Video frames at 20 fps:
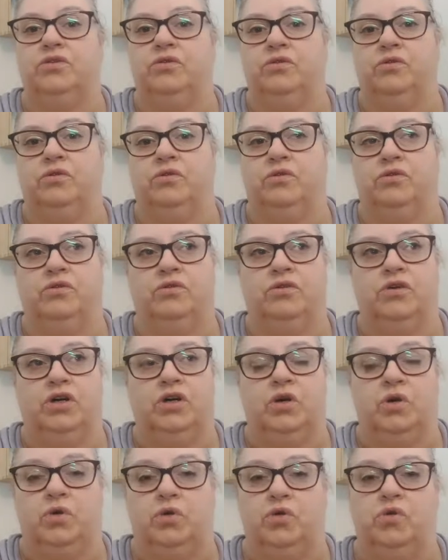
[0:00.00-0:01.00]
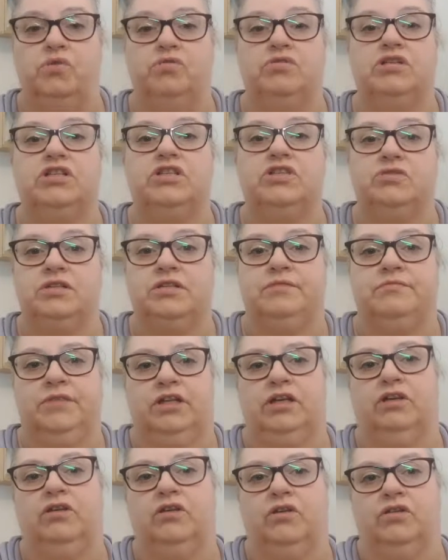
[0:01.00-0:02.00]
or a chorus or
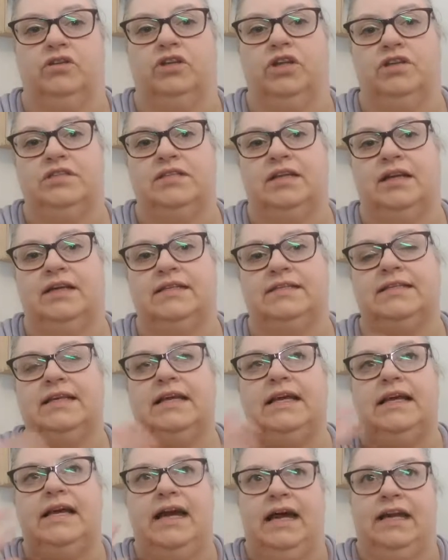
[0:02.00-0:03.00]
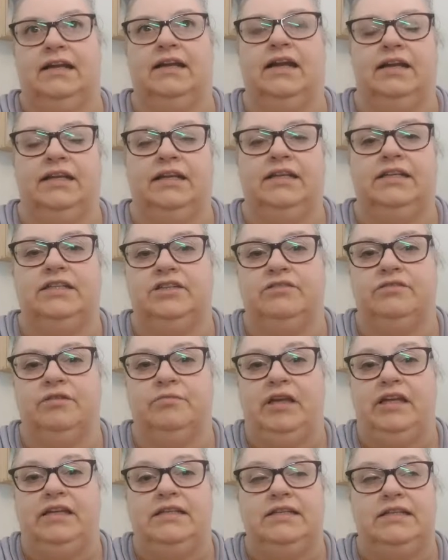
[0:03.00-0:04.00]
something along those lines, and I need to
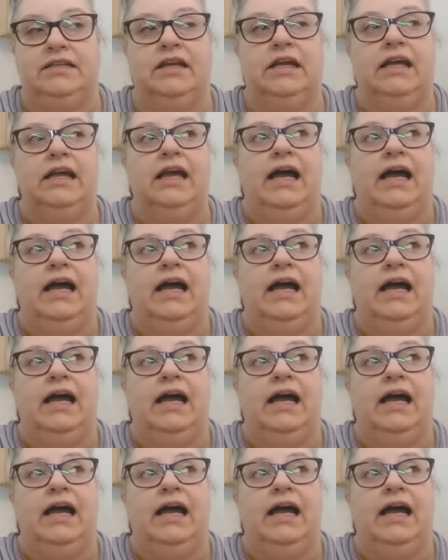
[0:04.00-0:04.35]
repeat it.